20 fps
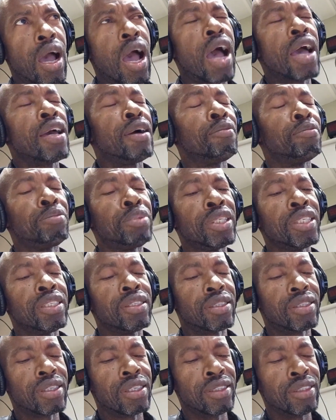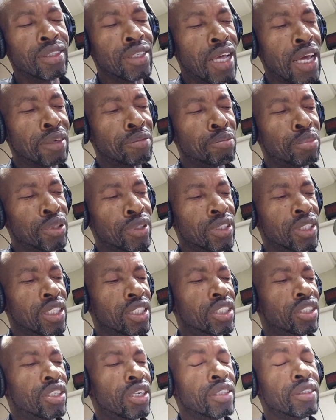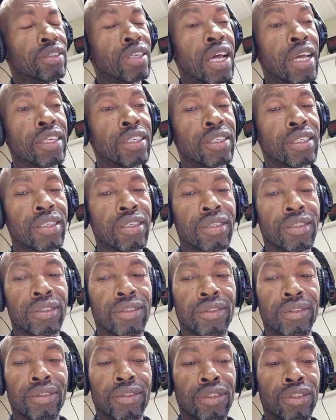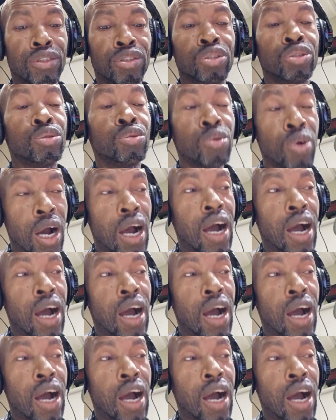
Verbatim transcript: I am placed in that position like you